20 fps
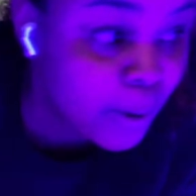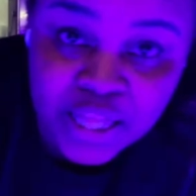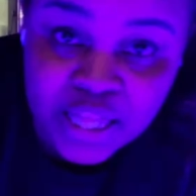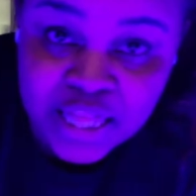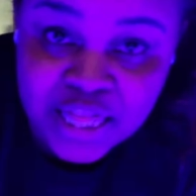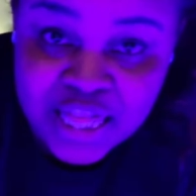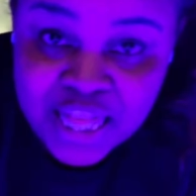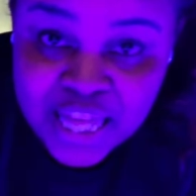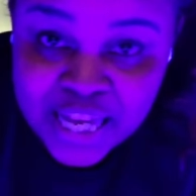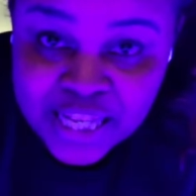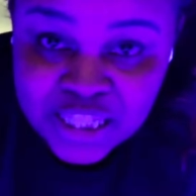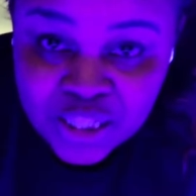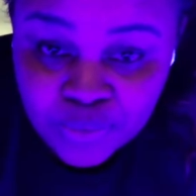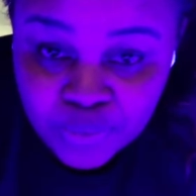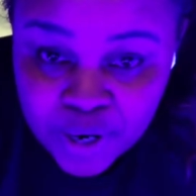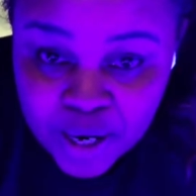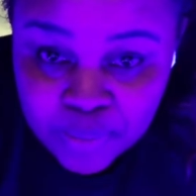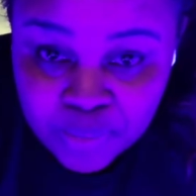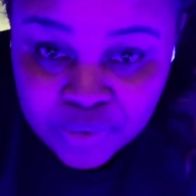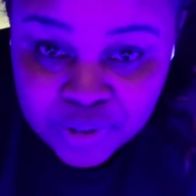This
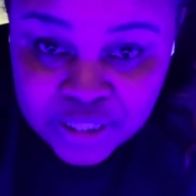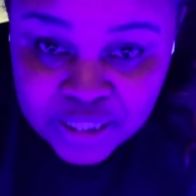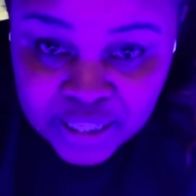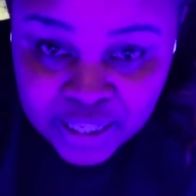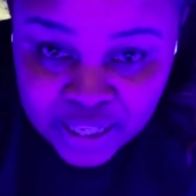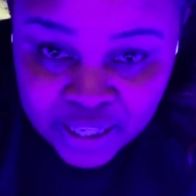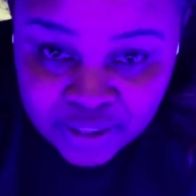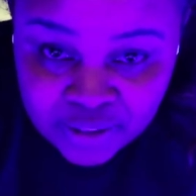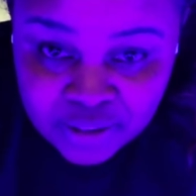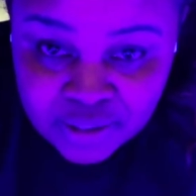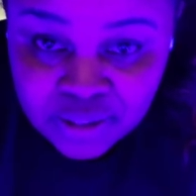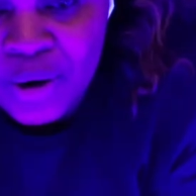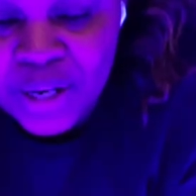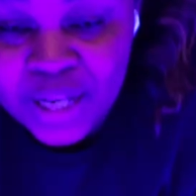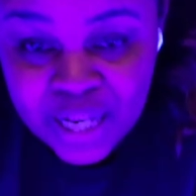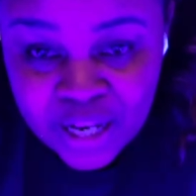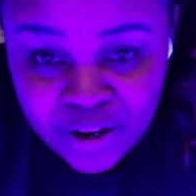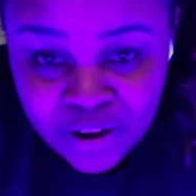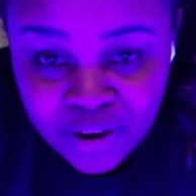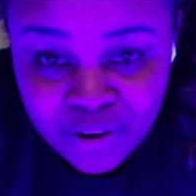represents
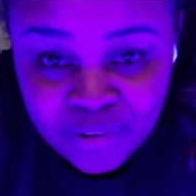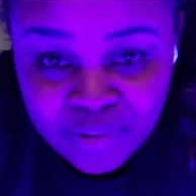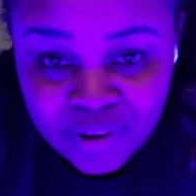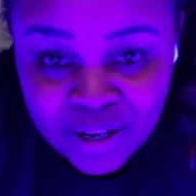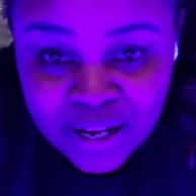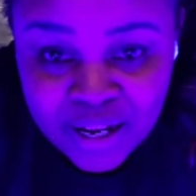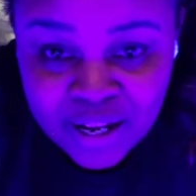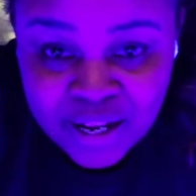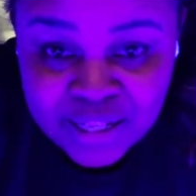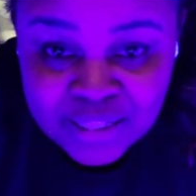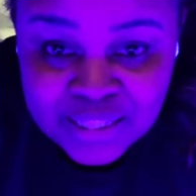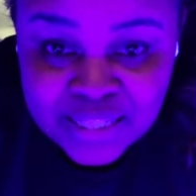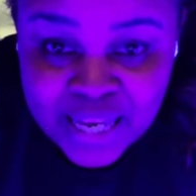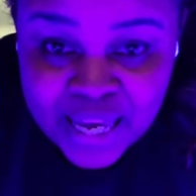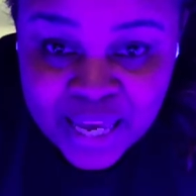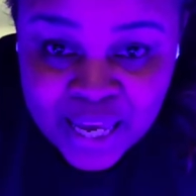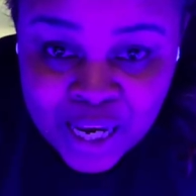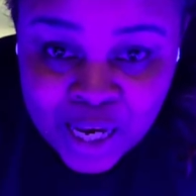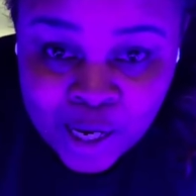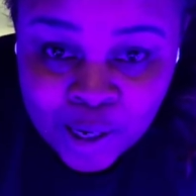here a
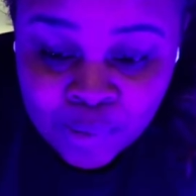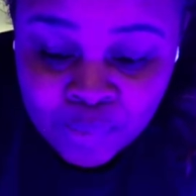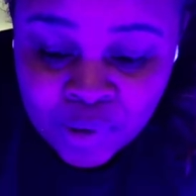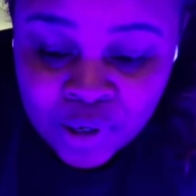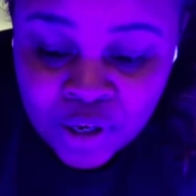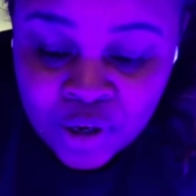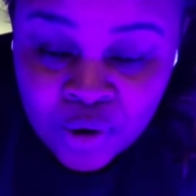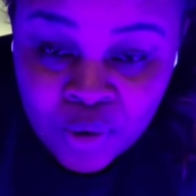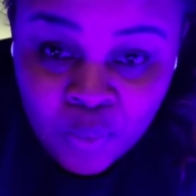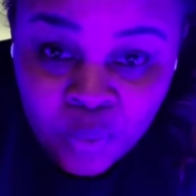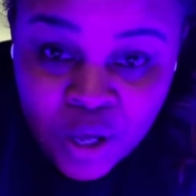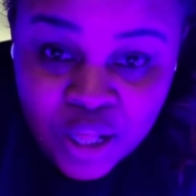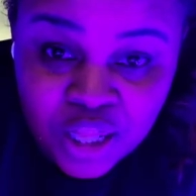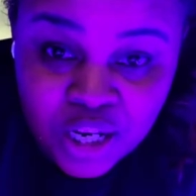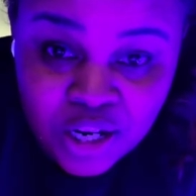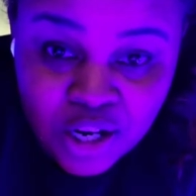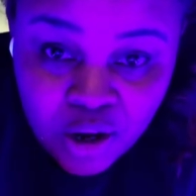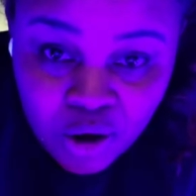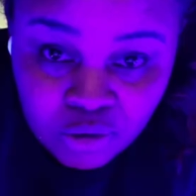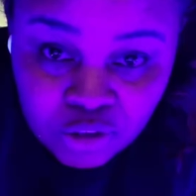team with
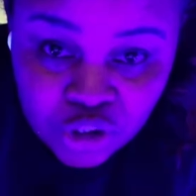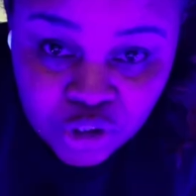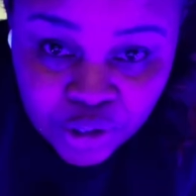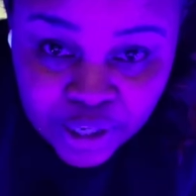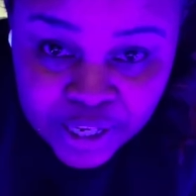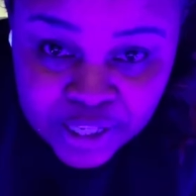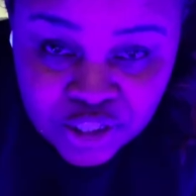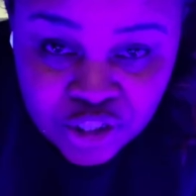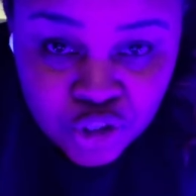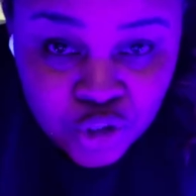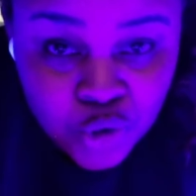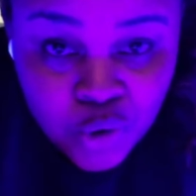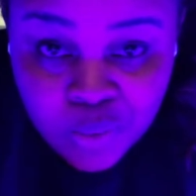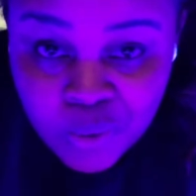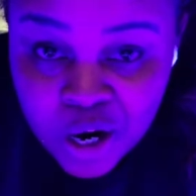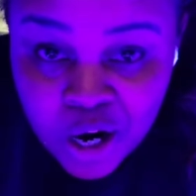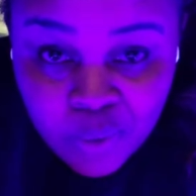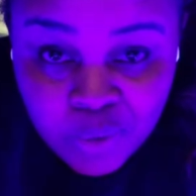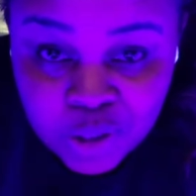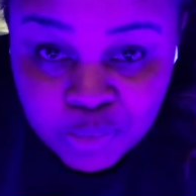no trust. You
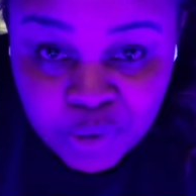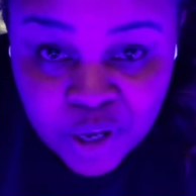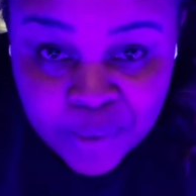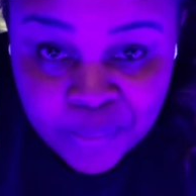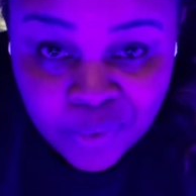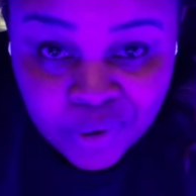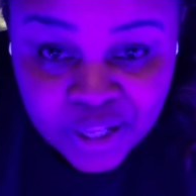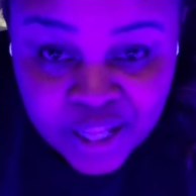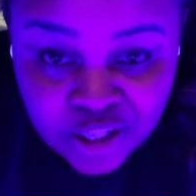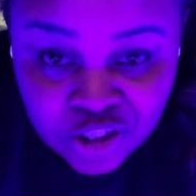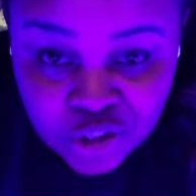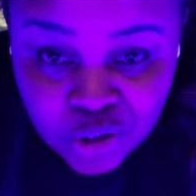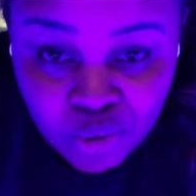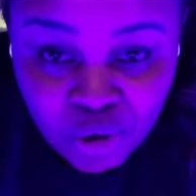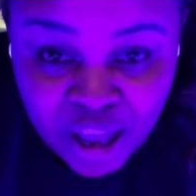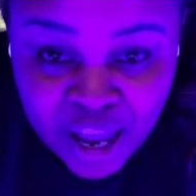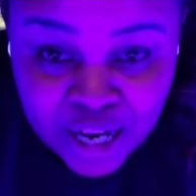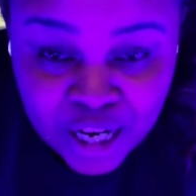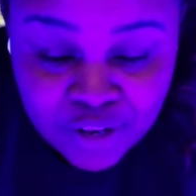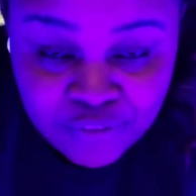work with people that you
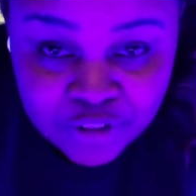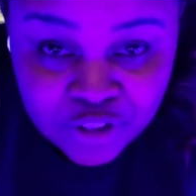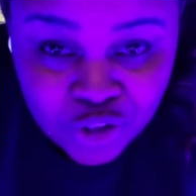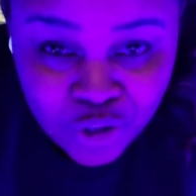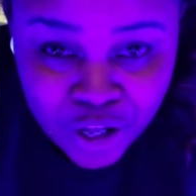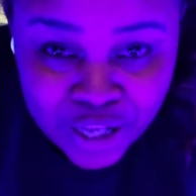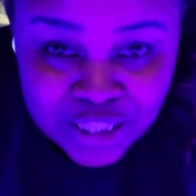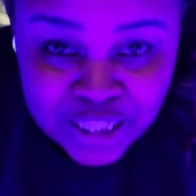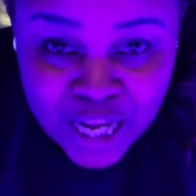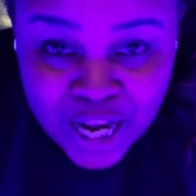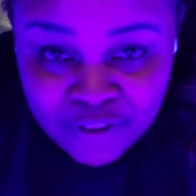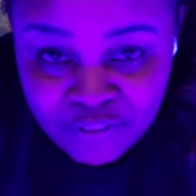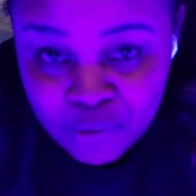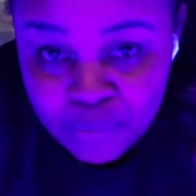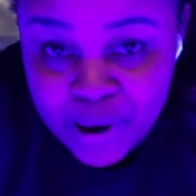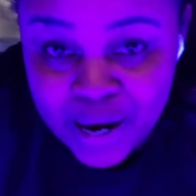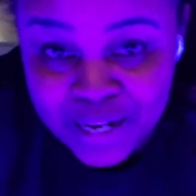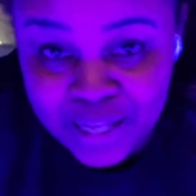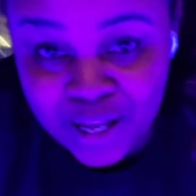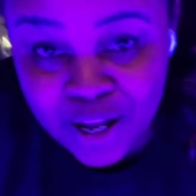can't even trust.
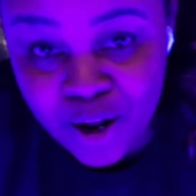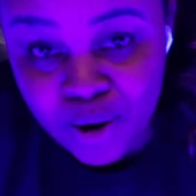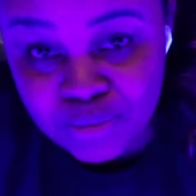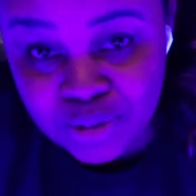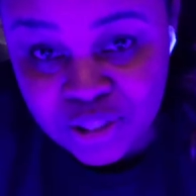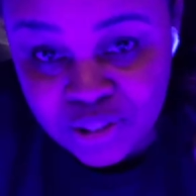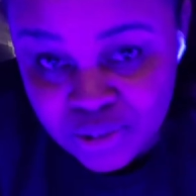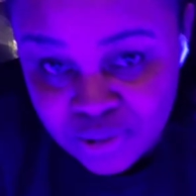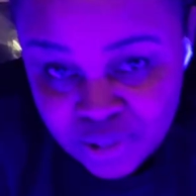Everybody comes to do